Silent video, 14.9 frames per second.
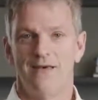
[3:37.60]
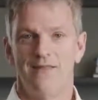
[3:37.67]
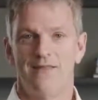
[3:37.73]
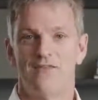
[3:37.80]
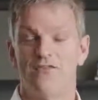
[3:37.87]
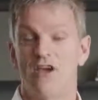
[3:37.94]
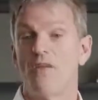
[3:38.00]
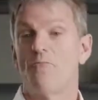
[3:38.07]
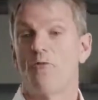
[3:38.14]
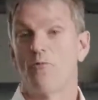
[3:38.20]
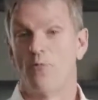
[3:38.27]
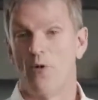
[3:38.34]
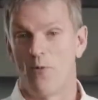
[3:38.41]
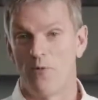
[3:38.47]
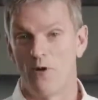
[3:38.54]
the general
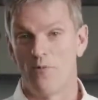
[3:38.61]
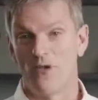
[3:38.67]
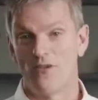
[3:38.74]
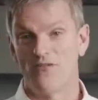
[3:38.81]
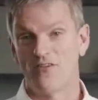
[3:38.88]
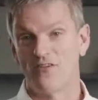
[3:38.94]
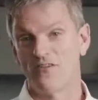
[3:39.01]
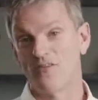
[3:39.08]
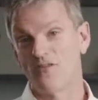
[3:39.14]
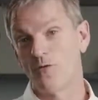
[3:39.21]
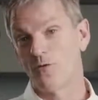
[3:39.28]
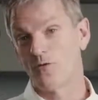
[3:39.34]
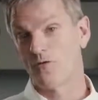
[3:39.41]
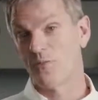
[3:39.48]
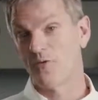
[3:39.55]
problem is just to
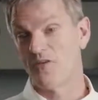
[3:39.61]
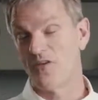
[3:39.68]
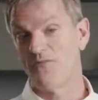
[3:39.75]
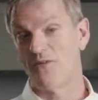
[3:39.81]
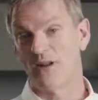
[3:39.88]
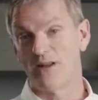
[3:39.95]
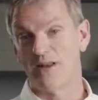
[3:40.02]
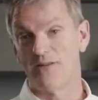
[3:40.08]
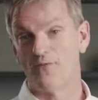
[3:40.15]
talk specifically